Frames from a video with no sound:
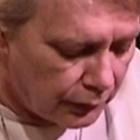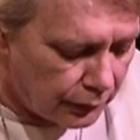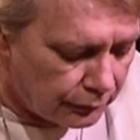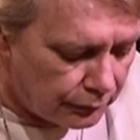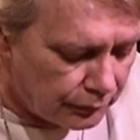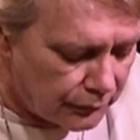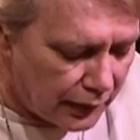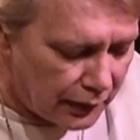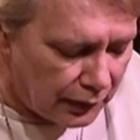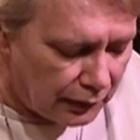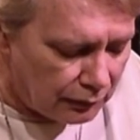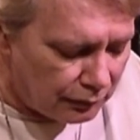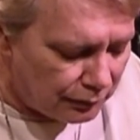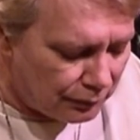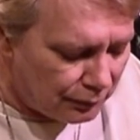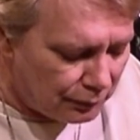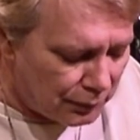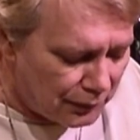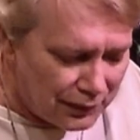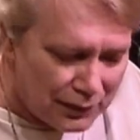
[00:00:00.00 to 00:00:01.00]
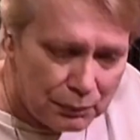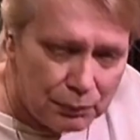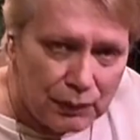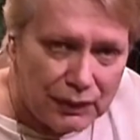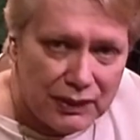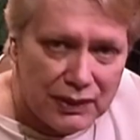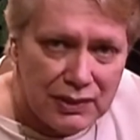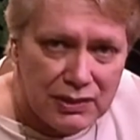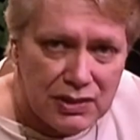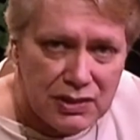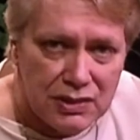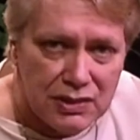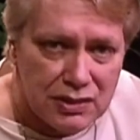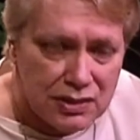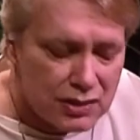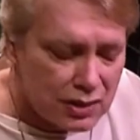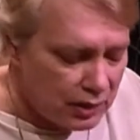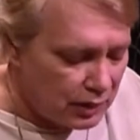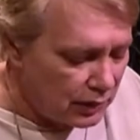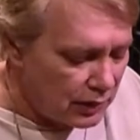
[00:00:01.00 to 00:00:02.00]
Yeah, but this is
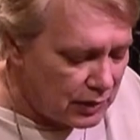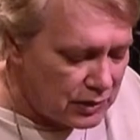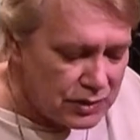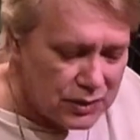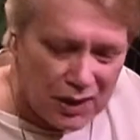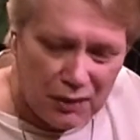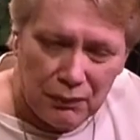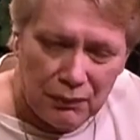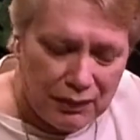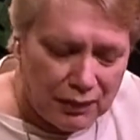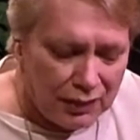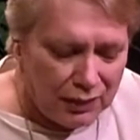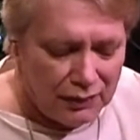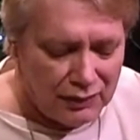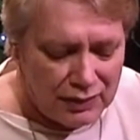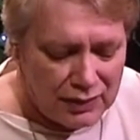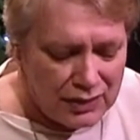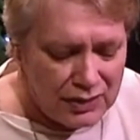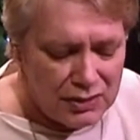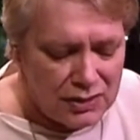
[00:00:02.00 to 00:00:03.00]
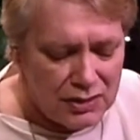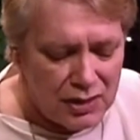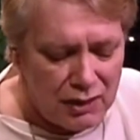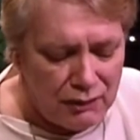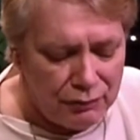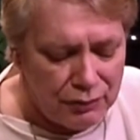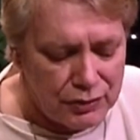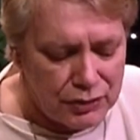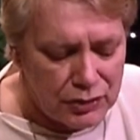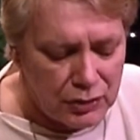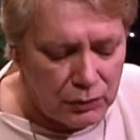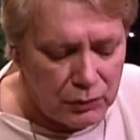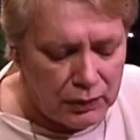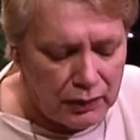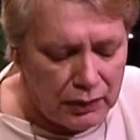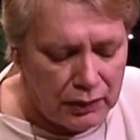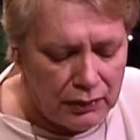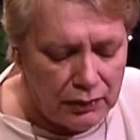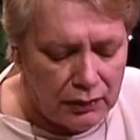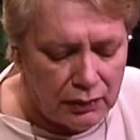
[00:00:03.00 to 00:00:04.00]
something, it's not for someone
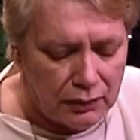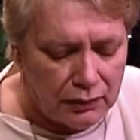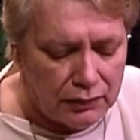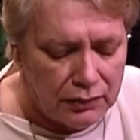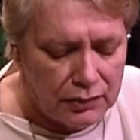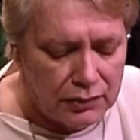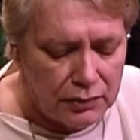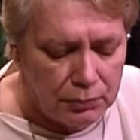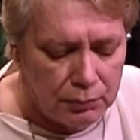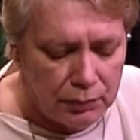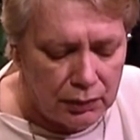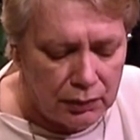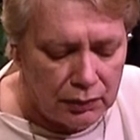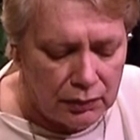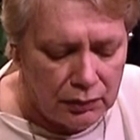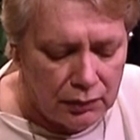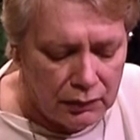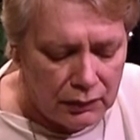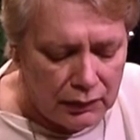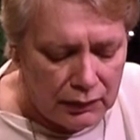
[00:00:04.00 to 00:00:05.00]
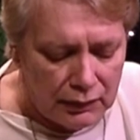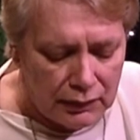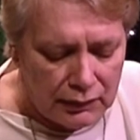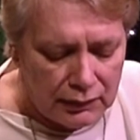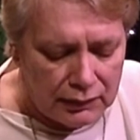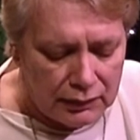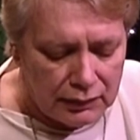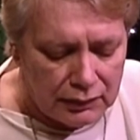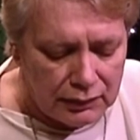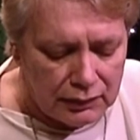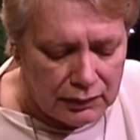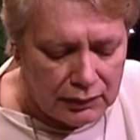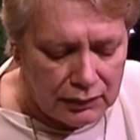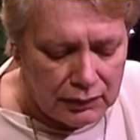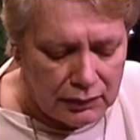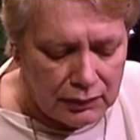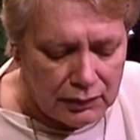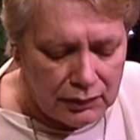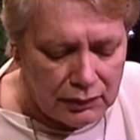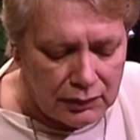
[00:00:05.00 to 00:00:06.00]
else, but
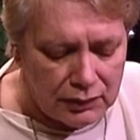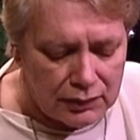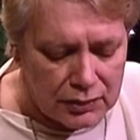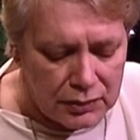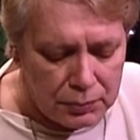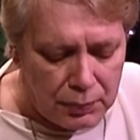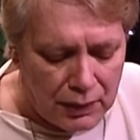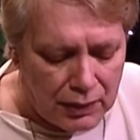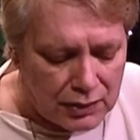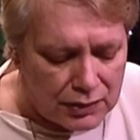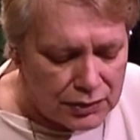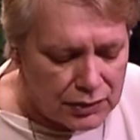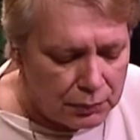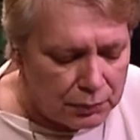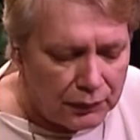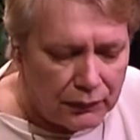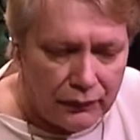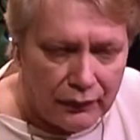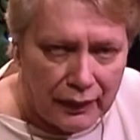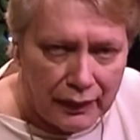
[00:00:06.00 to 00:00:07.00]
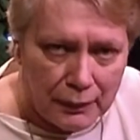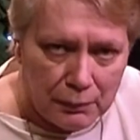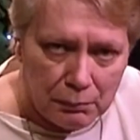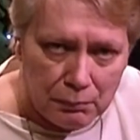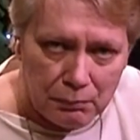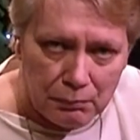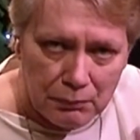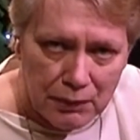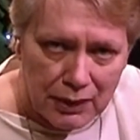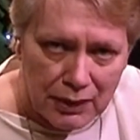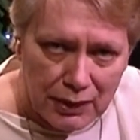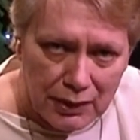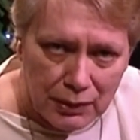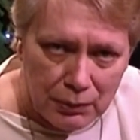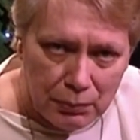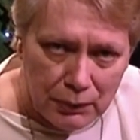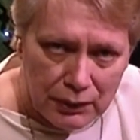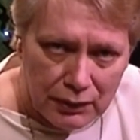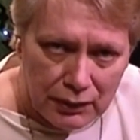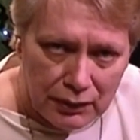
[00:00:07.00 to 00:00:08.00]
it's possible that
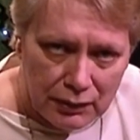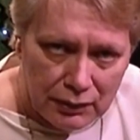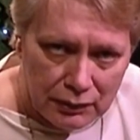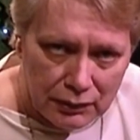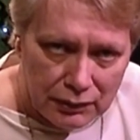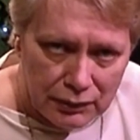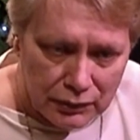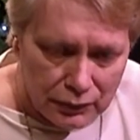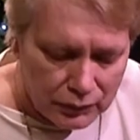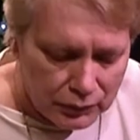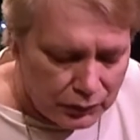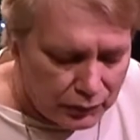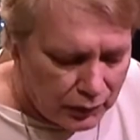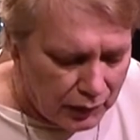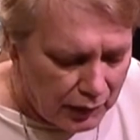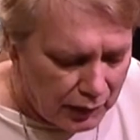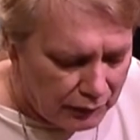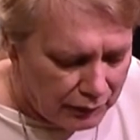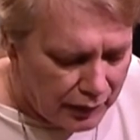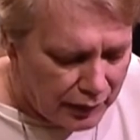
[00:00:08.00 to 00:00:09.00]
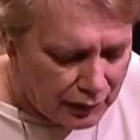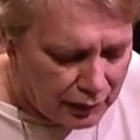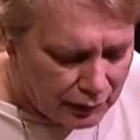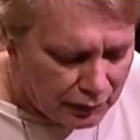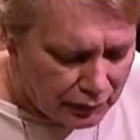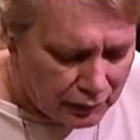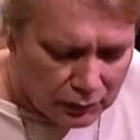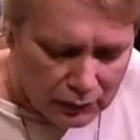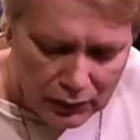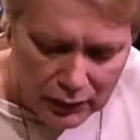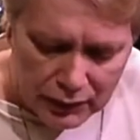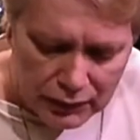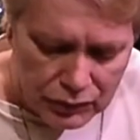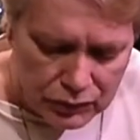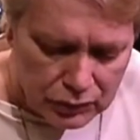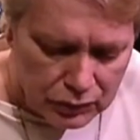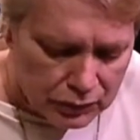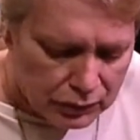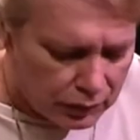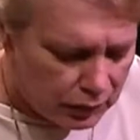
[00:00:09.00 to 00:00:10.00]
maybe you have that little
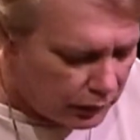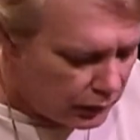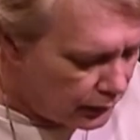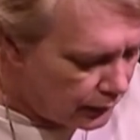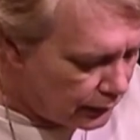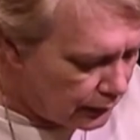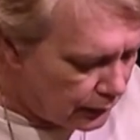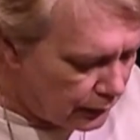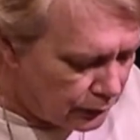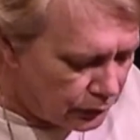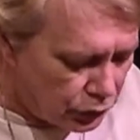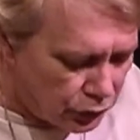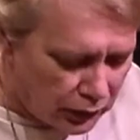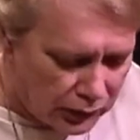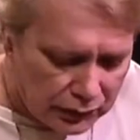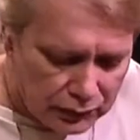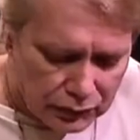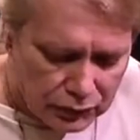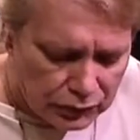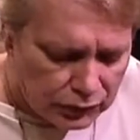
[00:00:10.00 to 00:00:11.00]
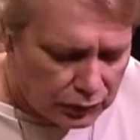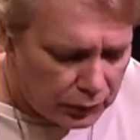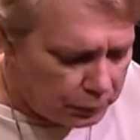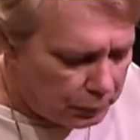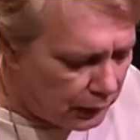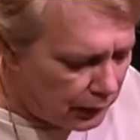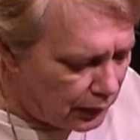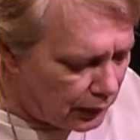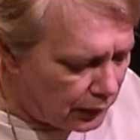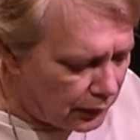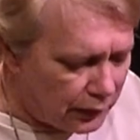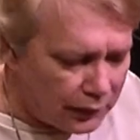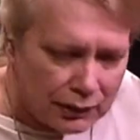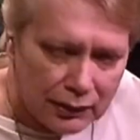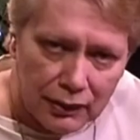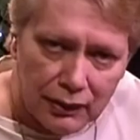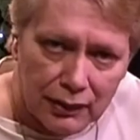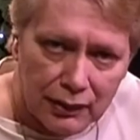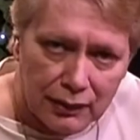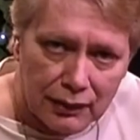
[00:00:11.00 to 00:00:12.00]
extra change in your pocket,
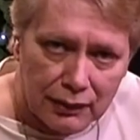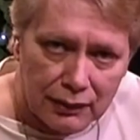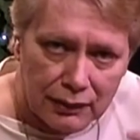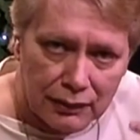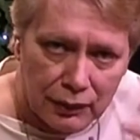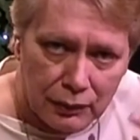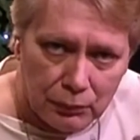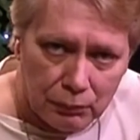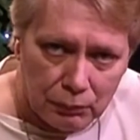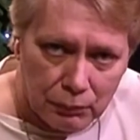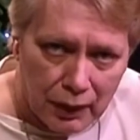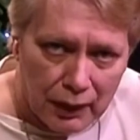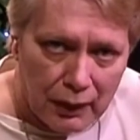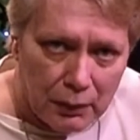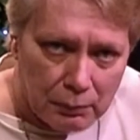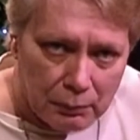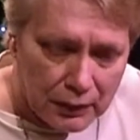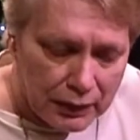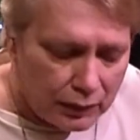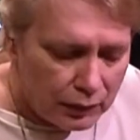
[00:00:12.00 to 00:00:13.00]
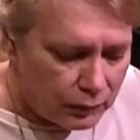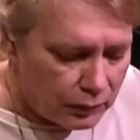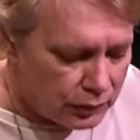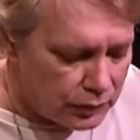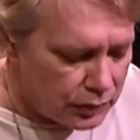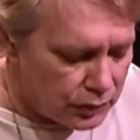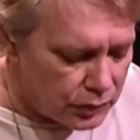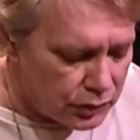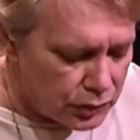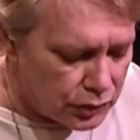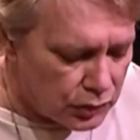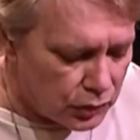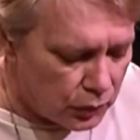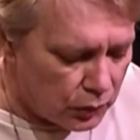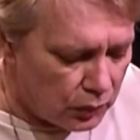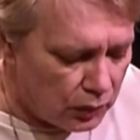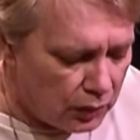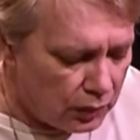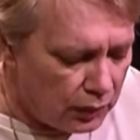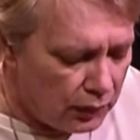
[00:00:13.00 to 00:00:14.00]
and you might be going to the
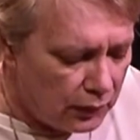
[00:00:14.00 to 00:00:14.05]
store